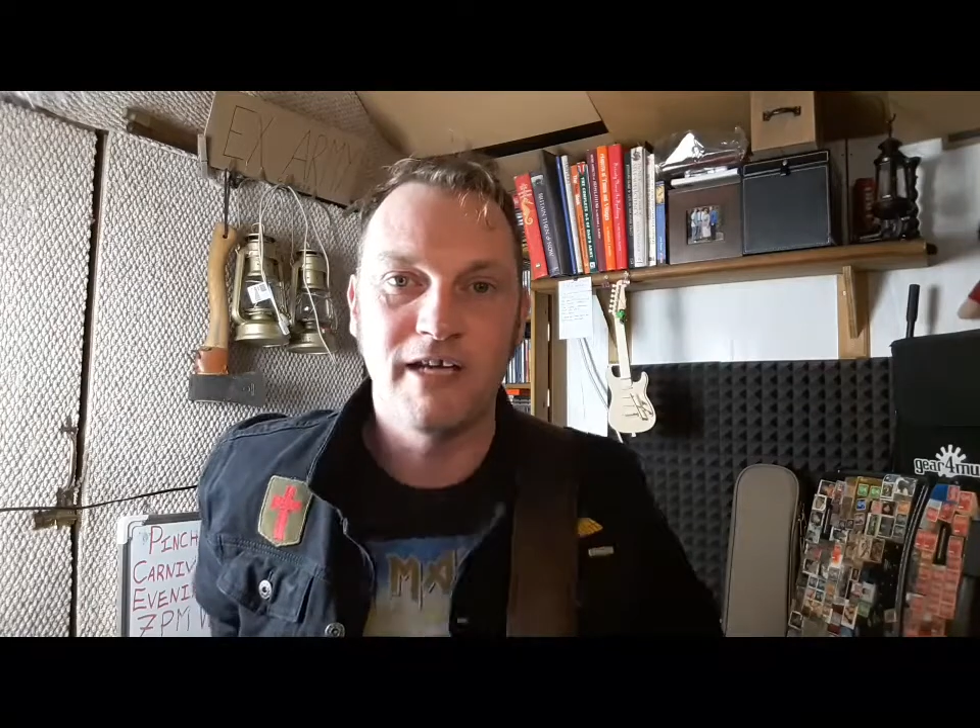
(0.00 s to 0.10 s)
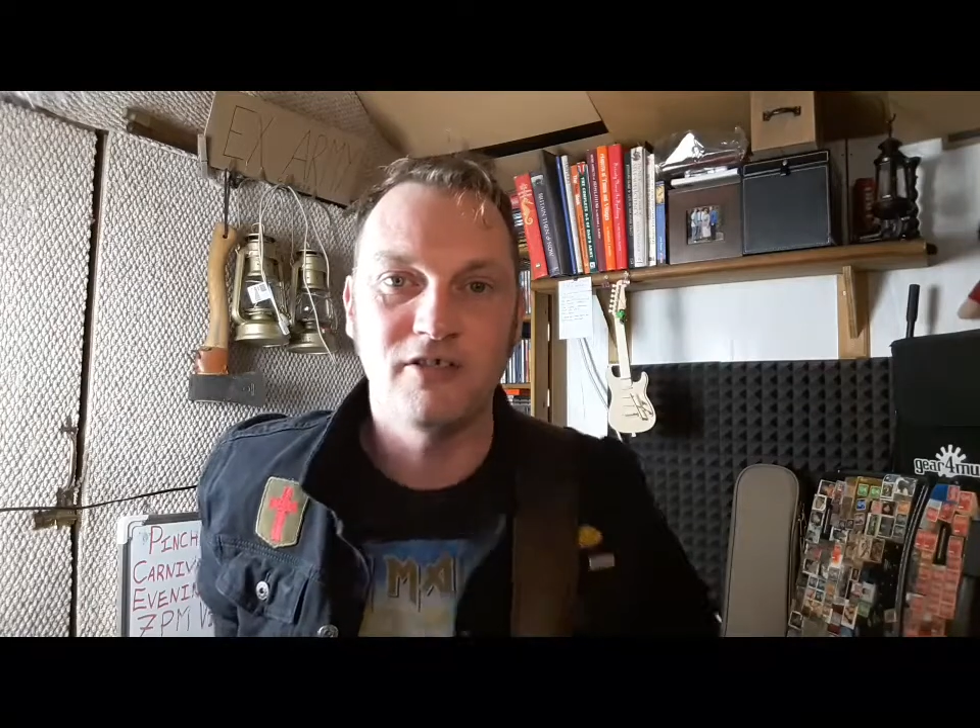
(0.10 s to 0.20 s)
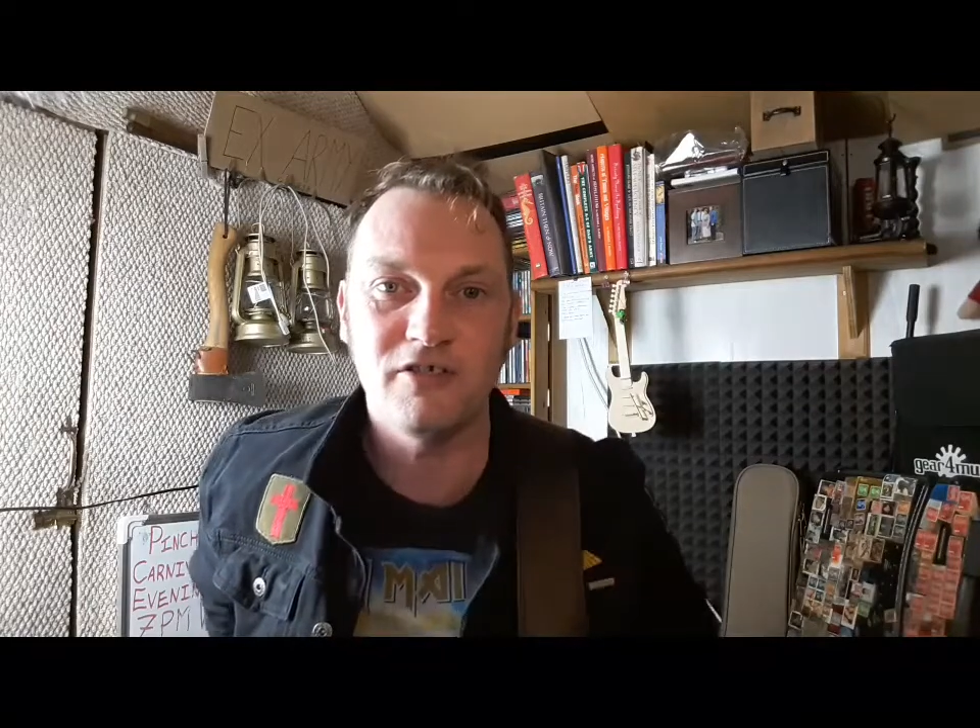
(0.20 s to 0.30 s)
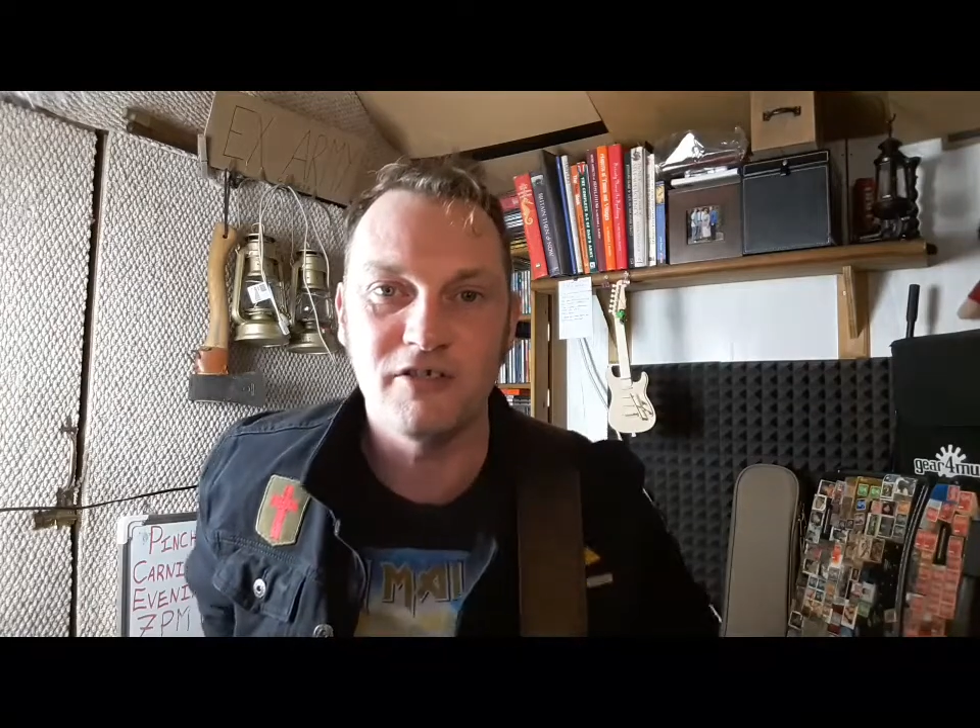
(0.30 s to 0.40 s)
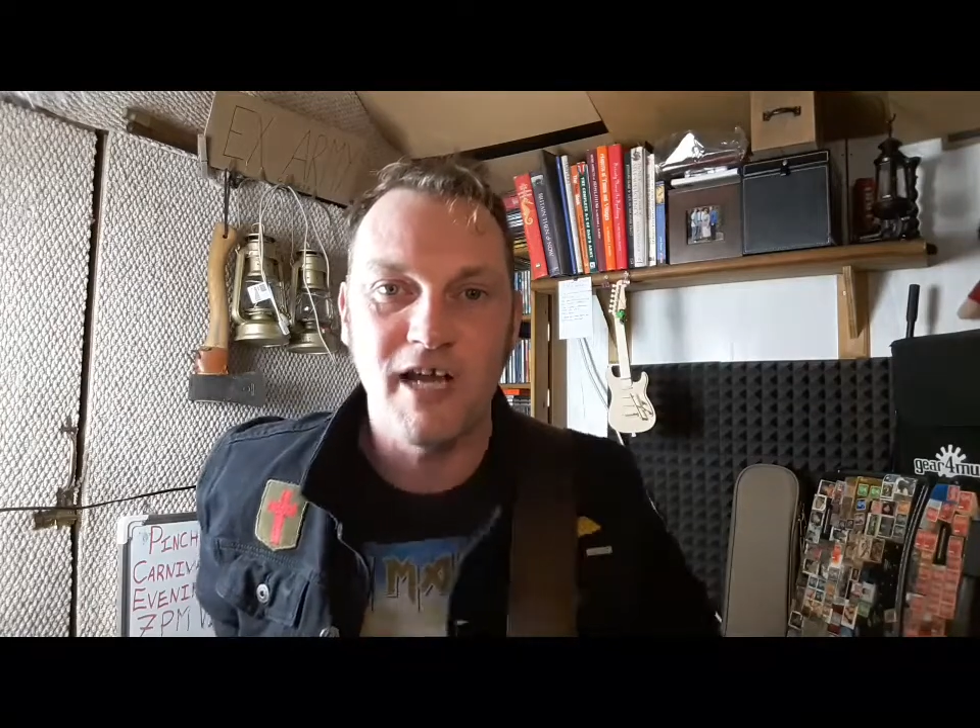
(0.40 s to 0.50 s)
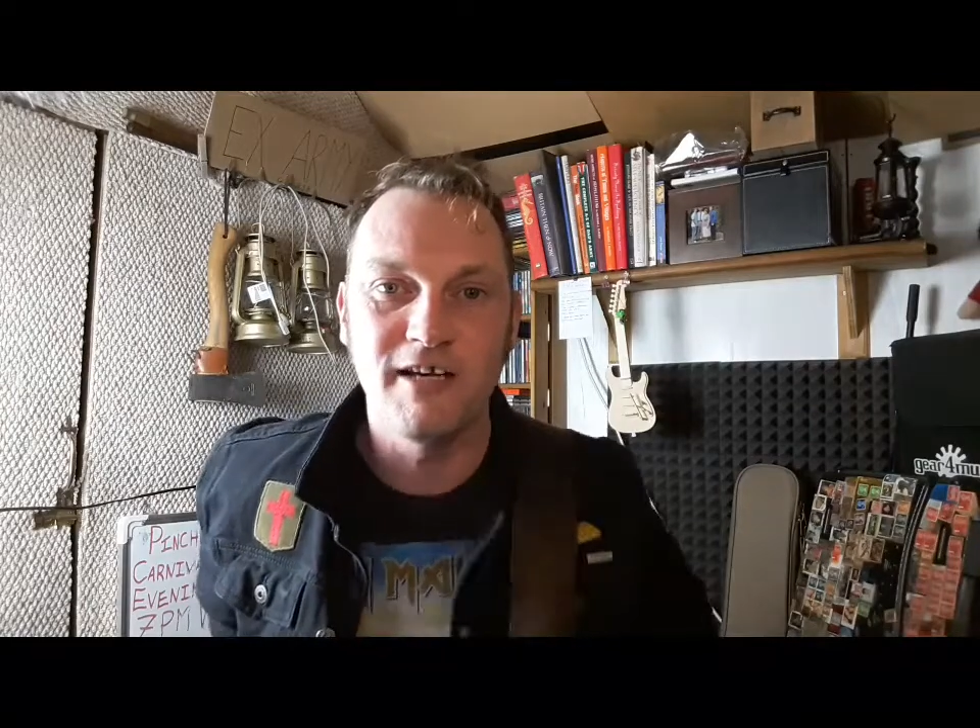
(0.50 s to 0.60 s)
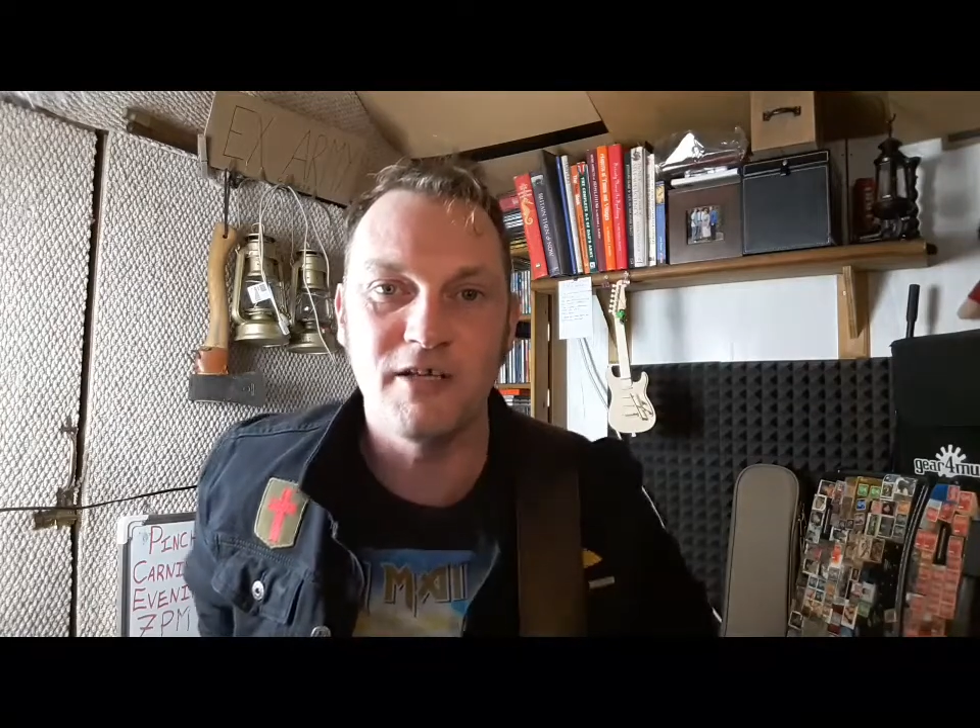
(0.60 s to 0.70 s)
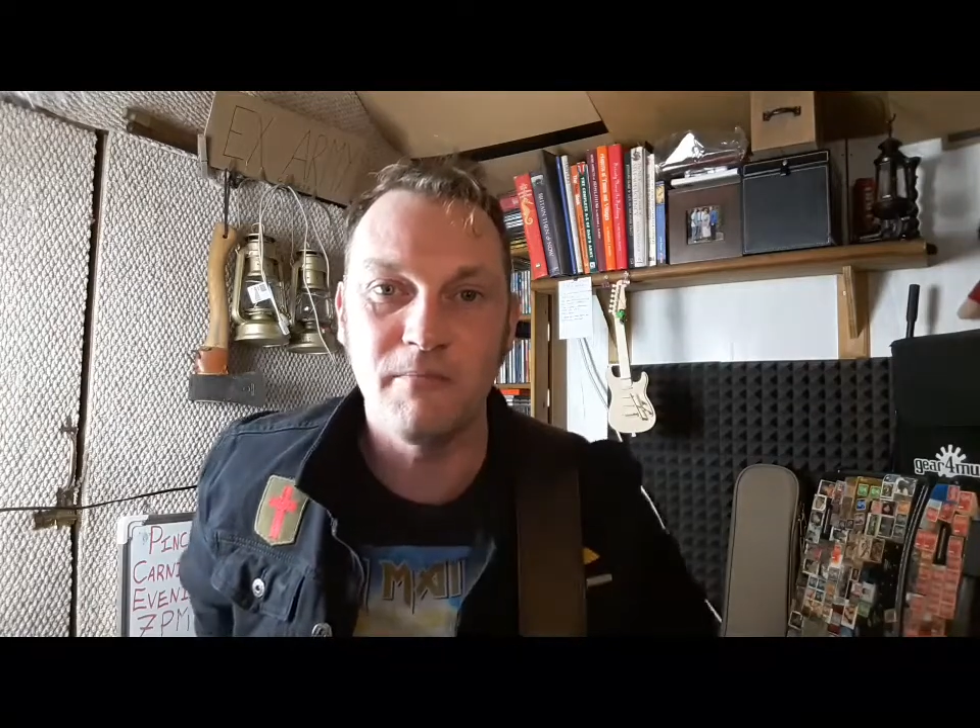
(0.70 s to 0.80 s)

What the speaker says: It doesn't tend